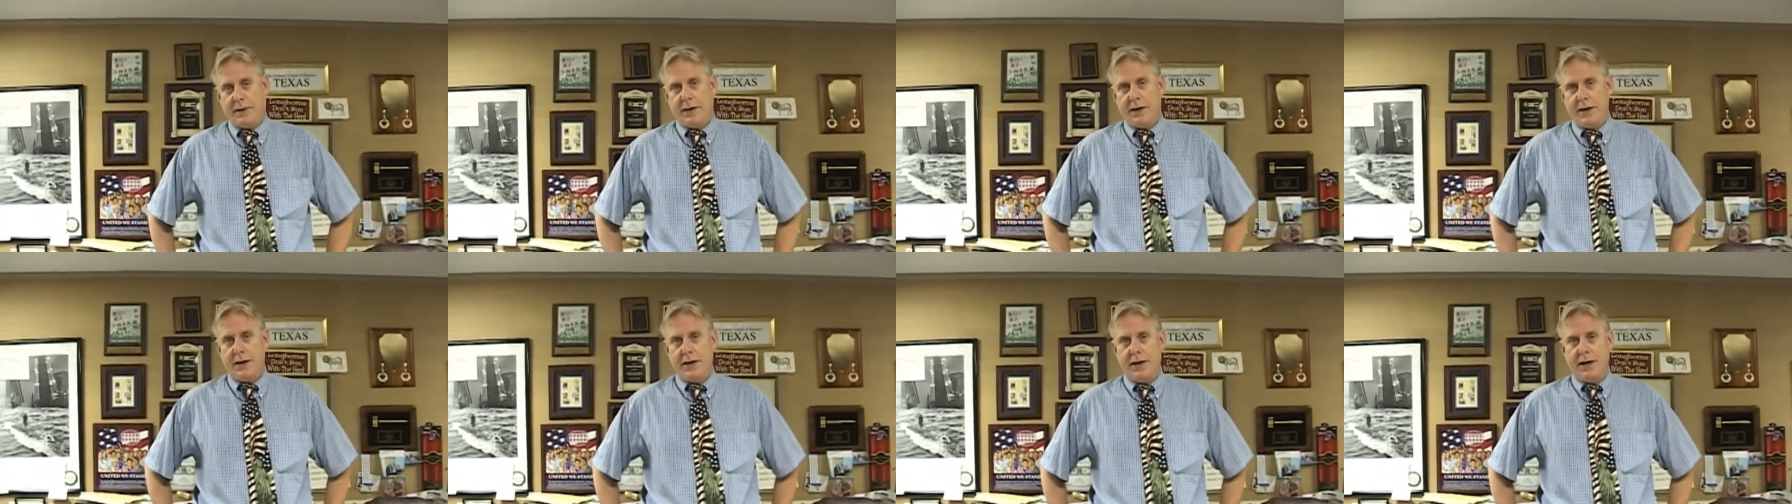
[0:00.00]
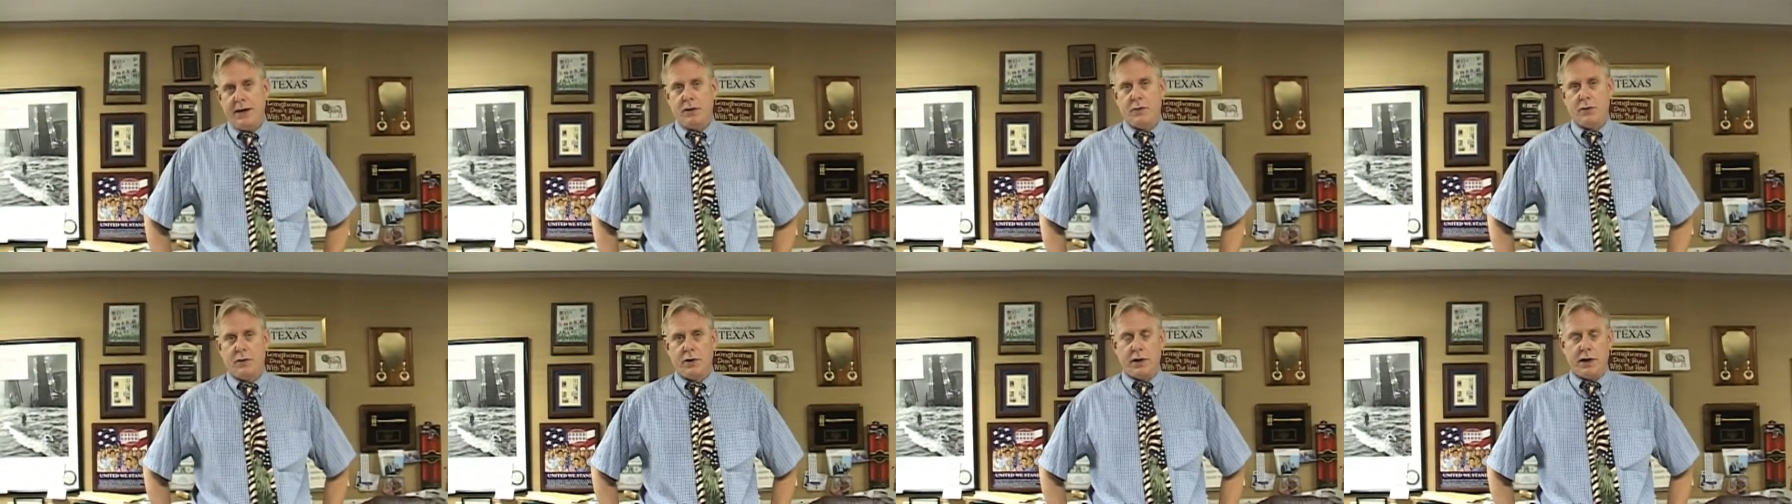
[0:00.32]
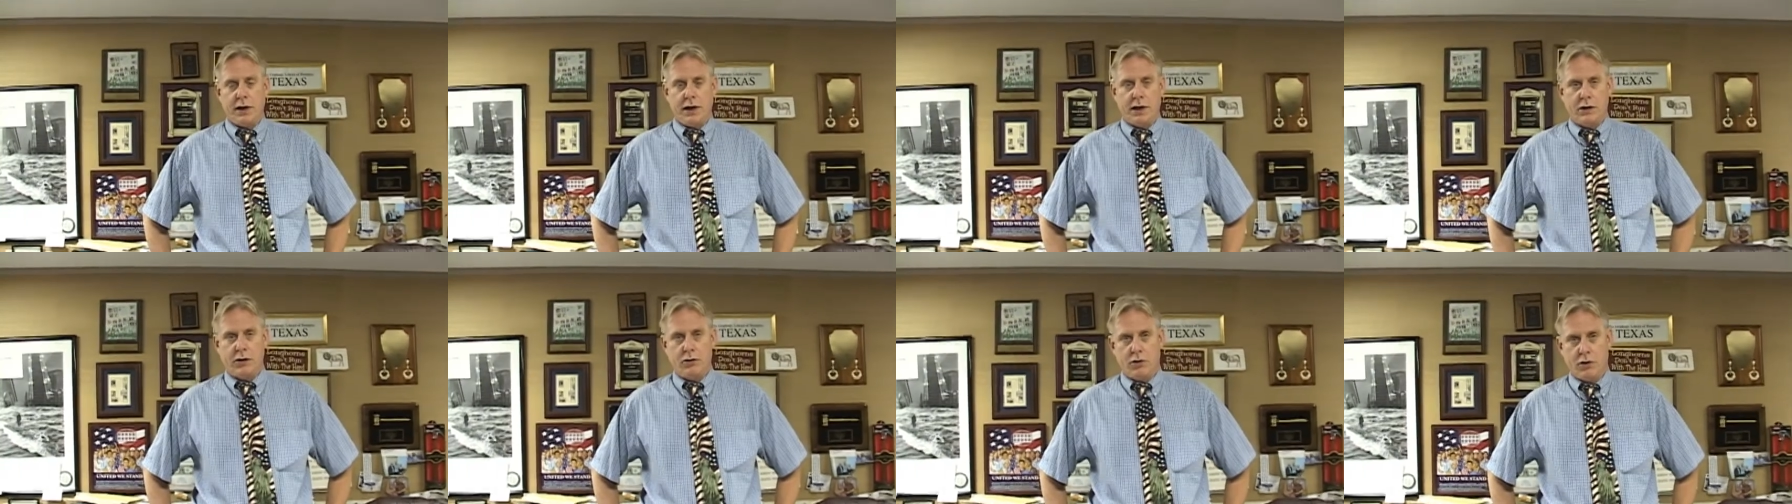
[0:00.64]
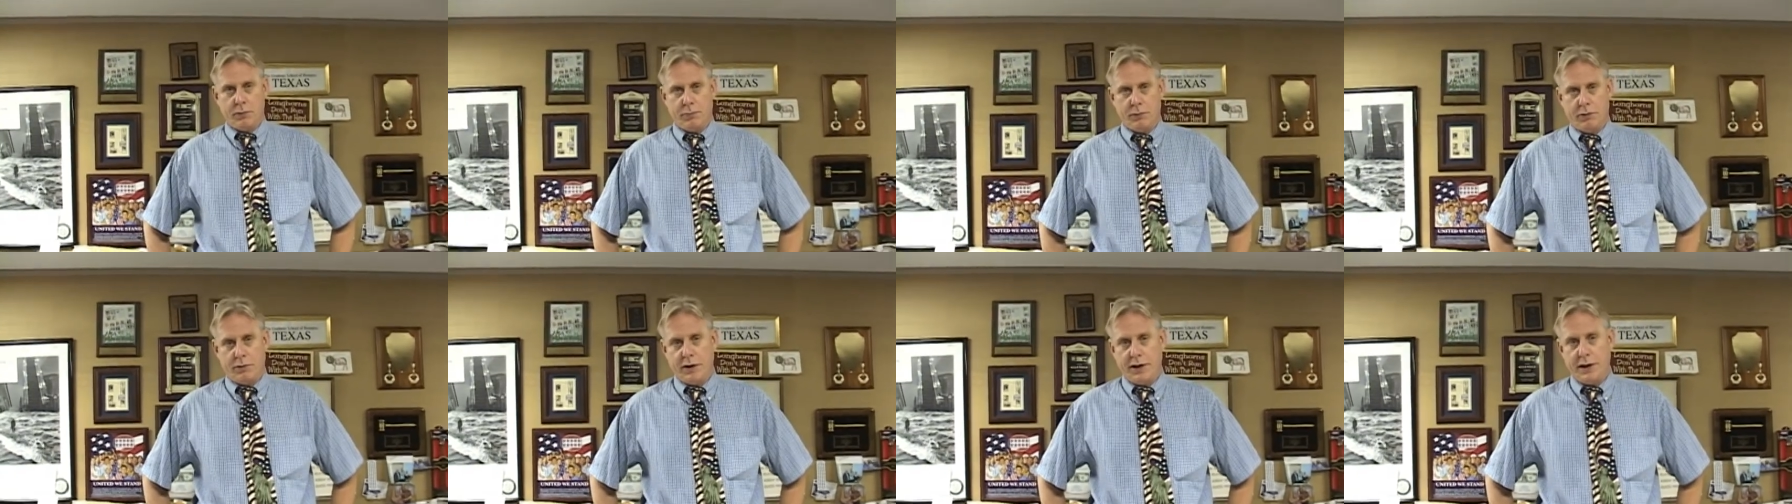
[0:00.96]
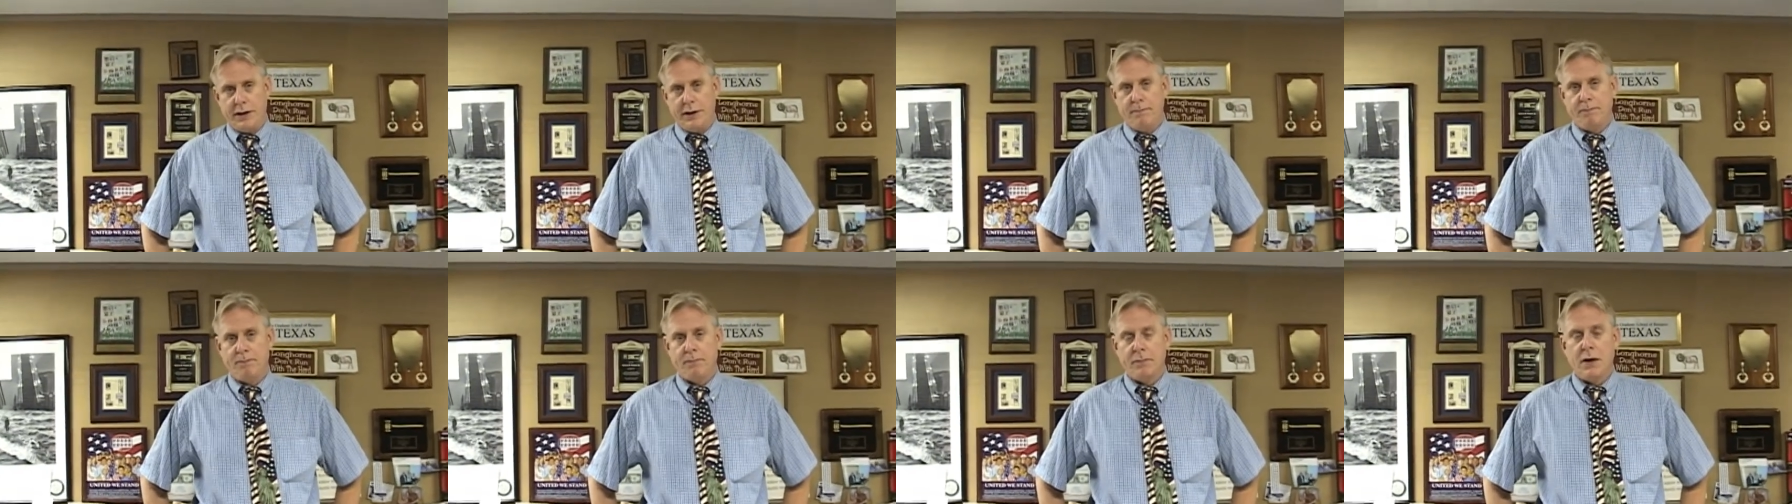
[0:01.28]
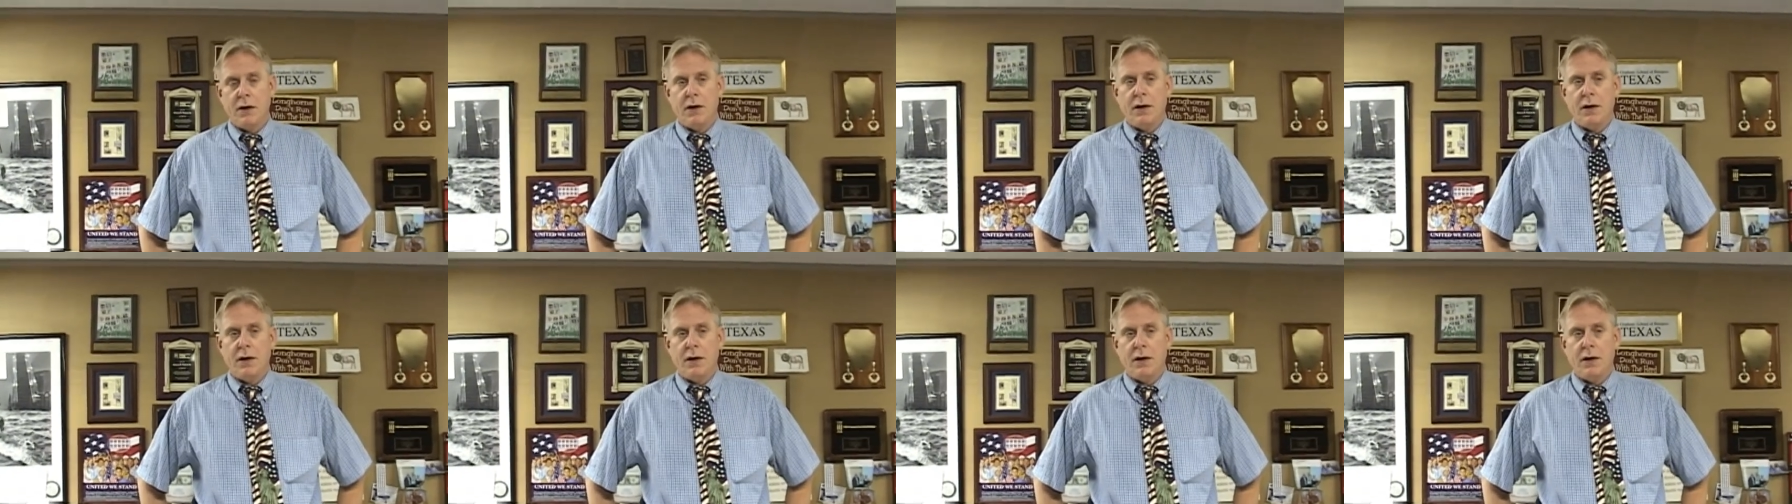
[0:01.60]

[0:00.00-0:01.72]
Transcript: In 81 I incorporated.